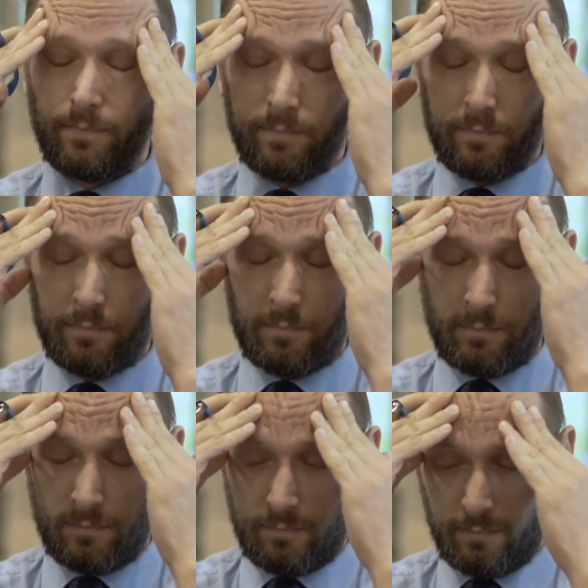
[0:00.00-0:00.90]

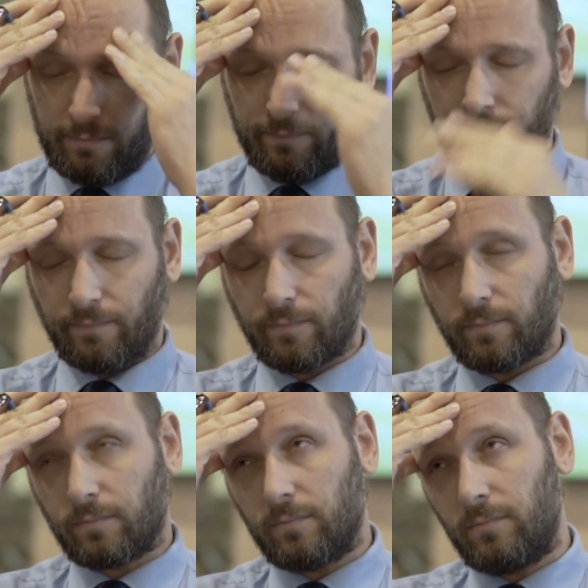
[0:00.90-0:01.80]

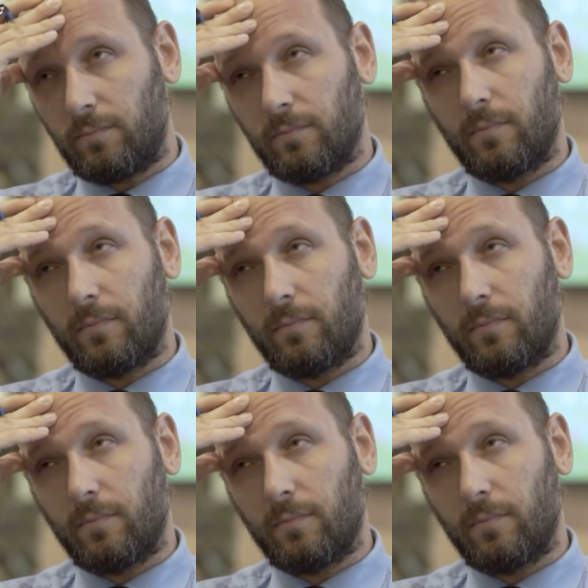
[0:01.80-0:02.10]
Nobody speaks.